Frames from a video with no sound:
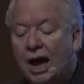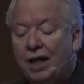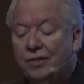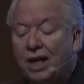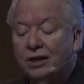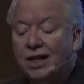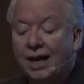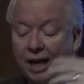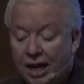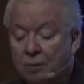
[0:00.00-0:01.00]
and then
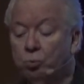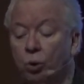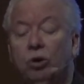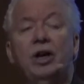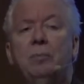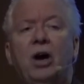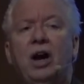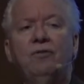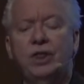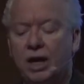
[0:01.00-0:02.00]
let him worry about
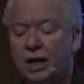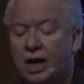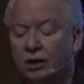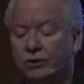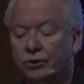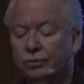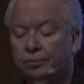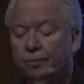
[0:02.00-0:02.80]
everything else.